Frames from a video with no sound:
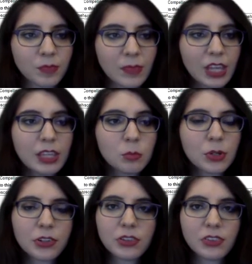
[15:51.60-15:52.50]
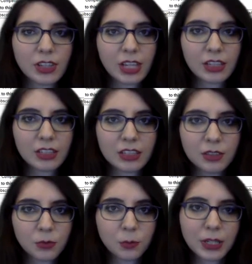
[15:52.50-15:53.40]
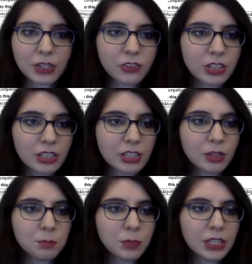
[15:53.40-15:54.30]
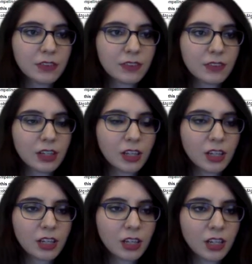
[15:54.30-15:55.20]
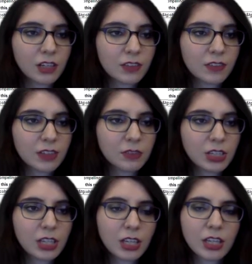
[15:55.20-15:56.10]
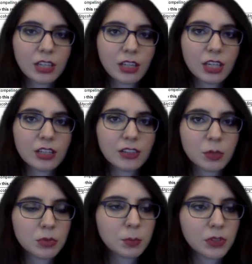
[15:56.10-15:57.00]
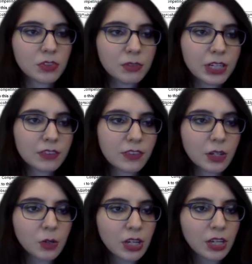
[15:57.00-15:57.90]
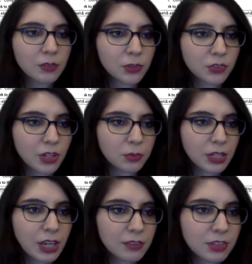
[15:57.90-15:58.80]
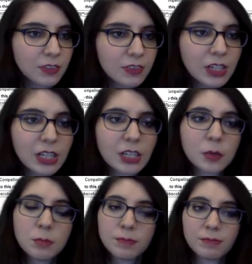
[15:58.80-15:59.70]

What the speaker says: And then we're going to get information based on Stephen King and the types of books he writes. So first off, we have his name.